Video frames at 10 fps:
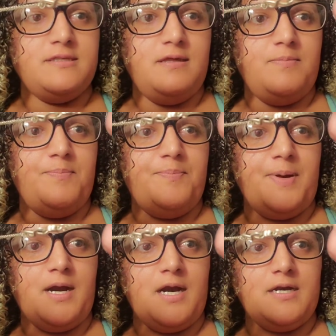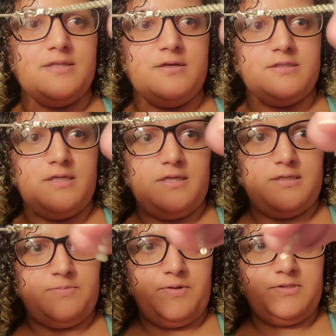little part, there's
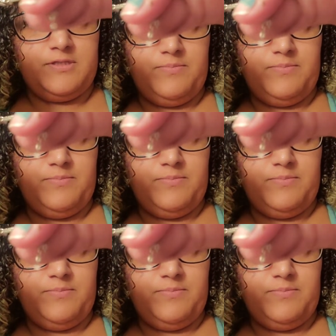supposed to